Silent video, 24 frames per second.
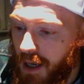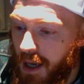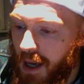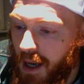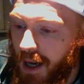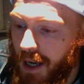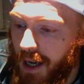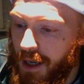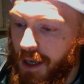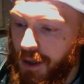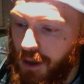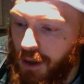
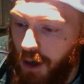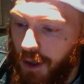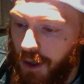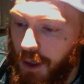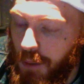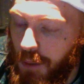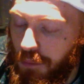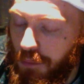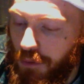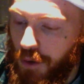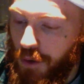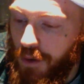and nod in
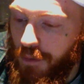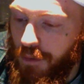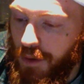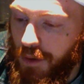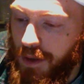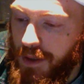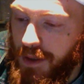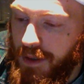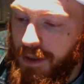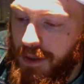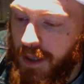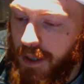approval at
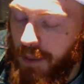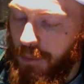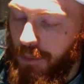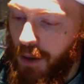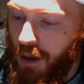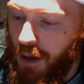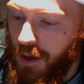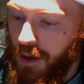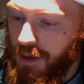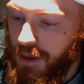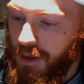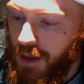the sick
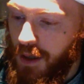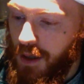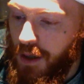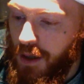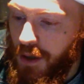bars.